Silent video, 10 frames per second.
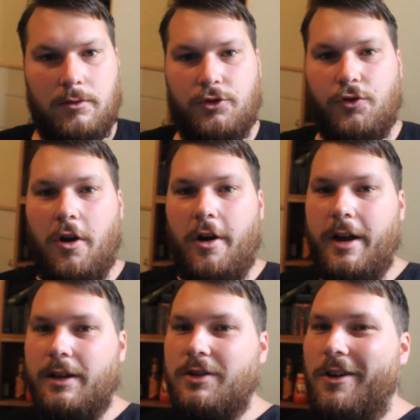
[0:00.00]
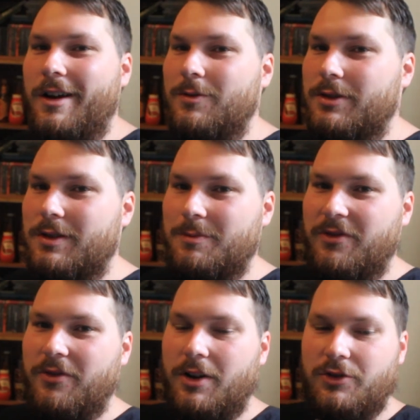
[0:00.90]
trying times and some
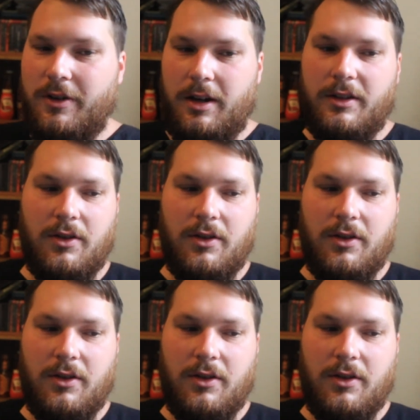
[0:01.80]
frustrating